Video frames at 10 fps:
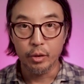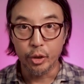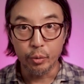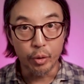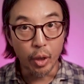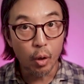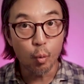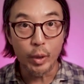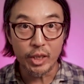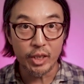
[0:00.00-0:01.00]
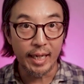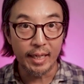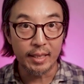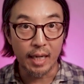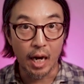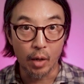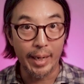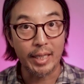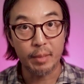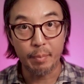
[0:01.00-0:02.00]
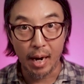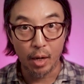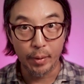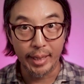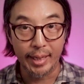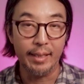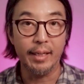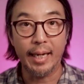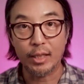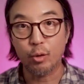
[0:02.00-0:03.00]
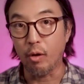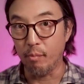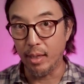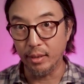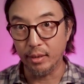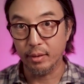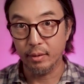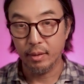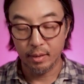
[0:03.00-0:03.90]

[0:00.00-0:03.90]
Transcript: do you know which tenants are expiring in the next 12 months?